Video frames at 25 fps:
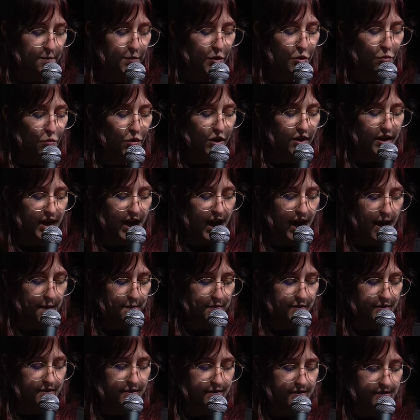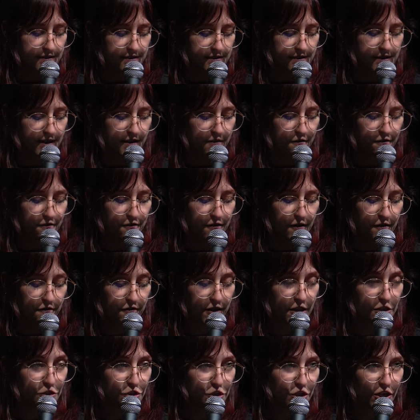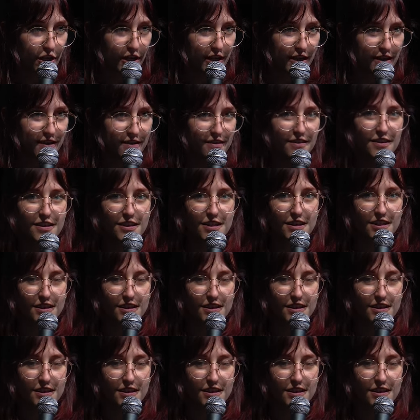But what happens if eventually